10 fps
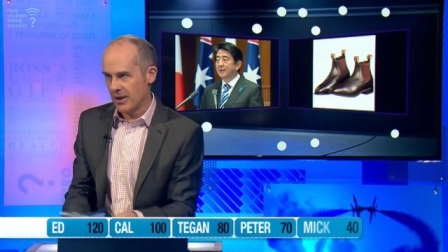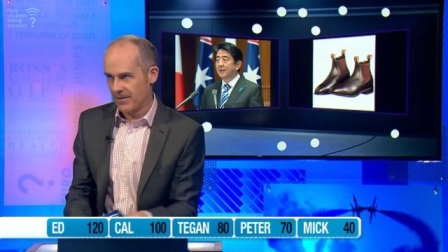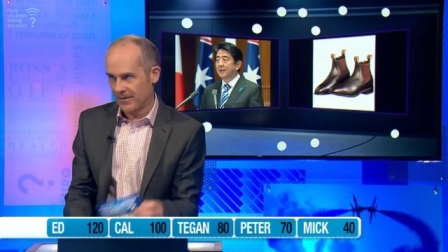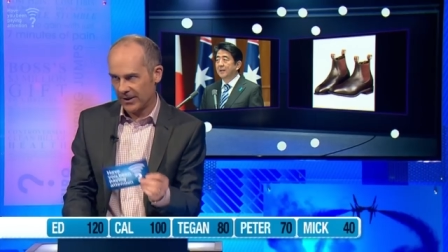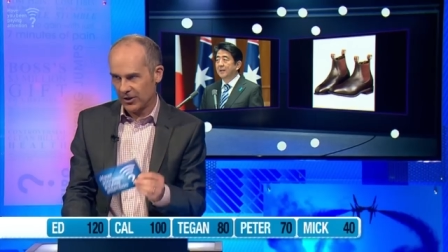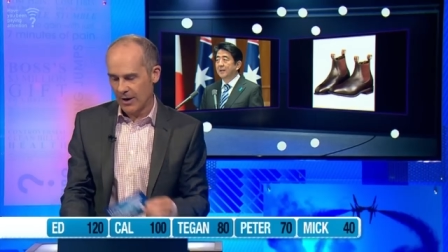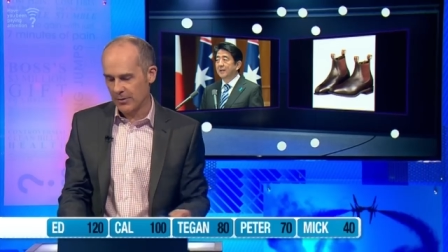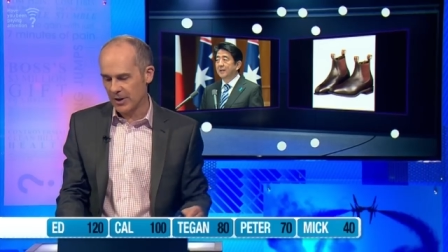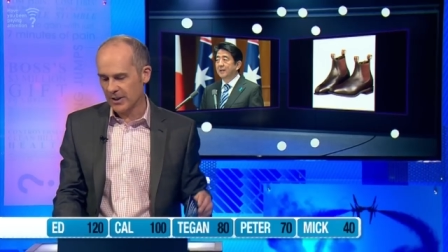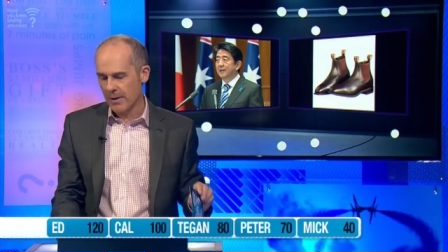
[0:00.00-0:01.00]
gift to the
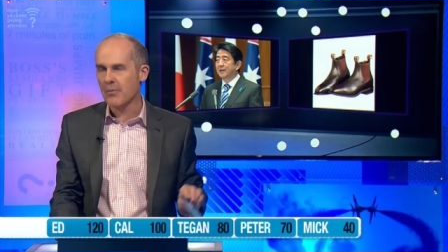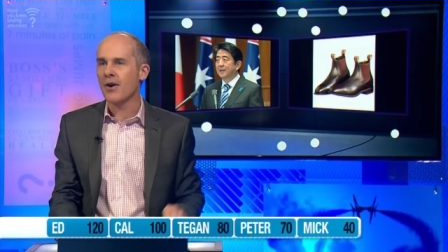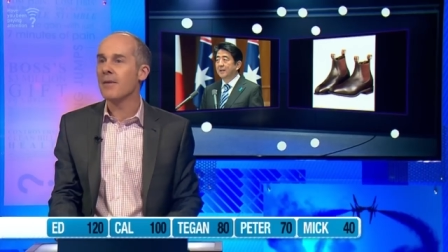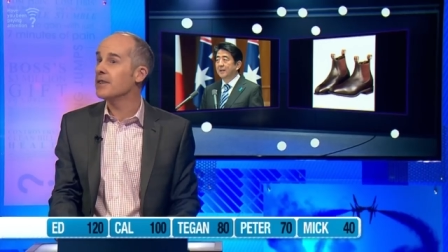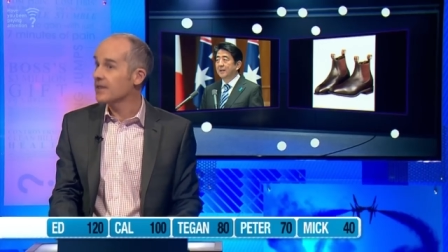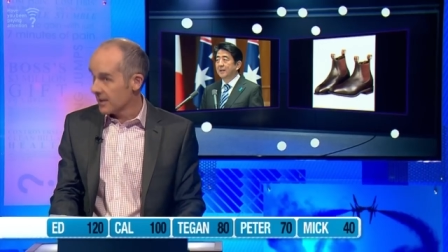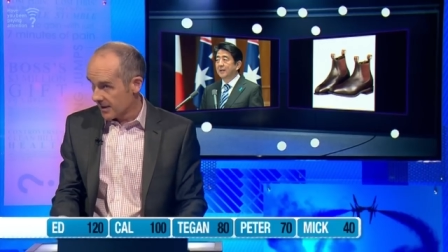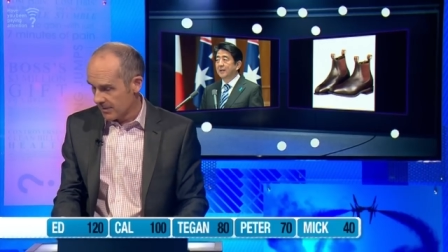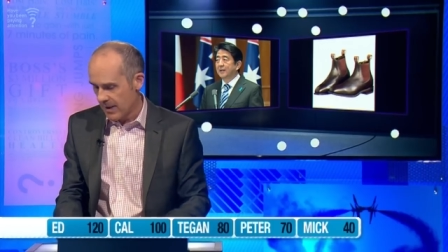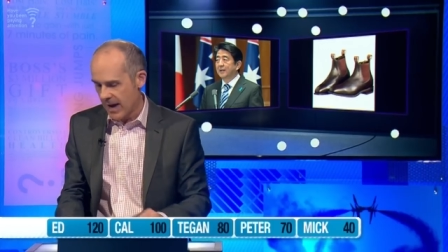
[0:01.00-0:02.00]
Japanese Prime Minister.
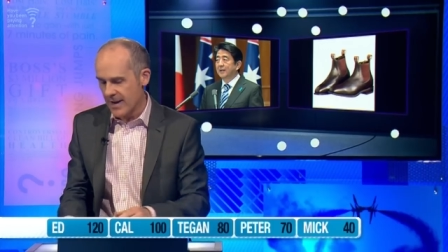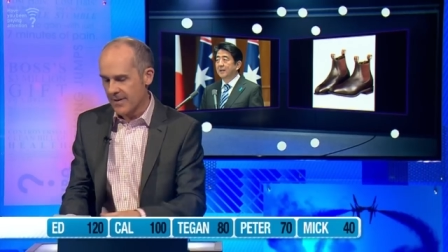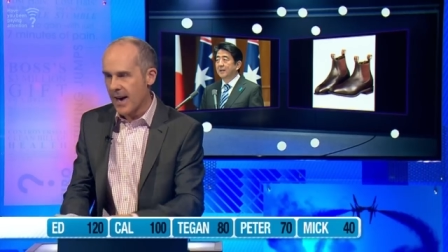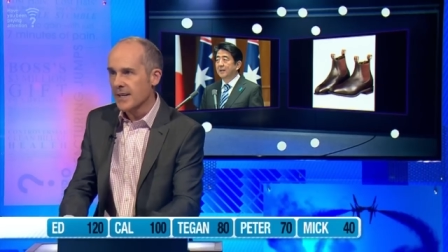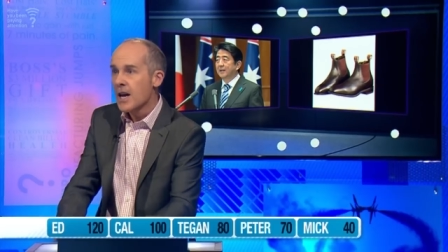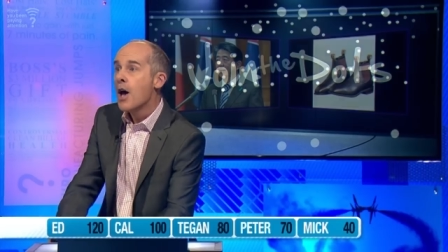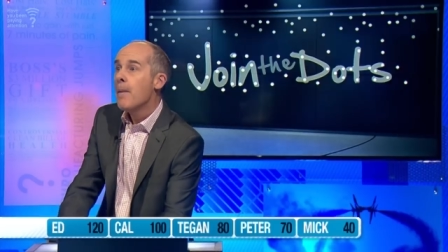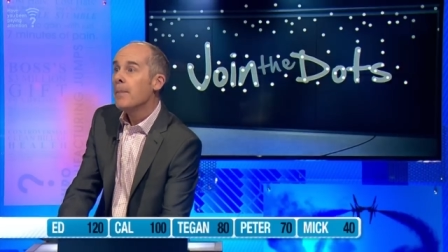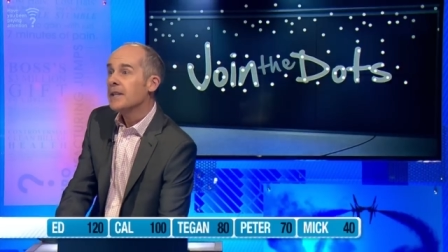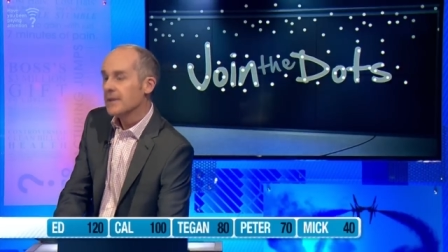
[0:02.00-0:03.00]
Pay that.
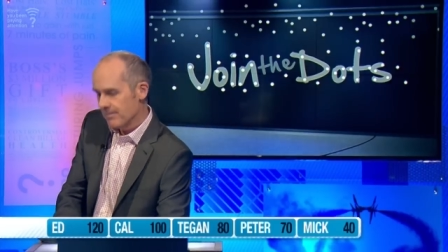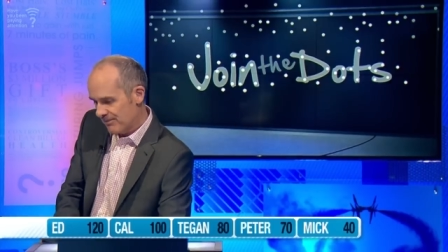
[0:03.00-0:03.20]
Pete.